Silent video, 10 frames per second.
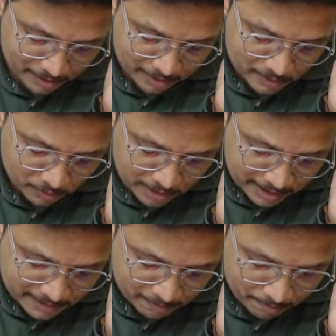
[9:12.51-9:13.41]
So
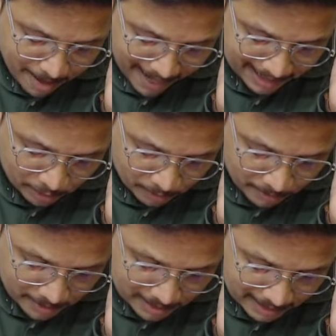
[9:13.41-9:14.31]
this back
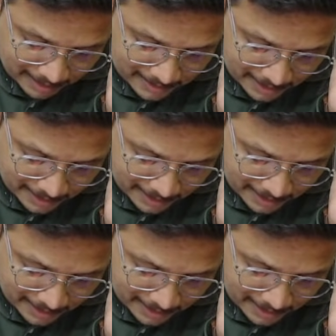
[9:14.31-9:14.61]
lobe, let us say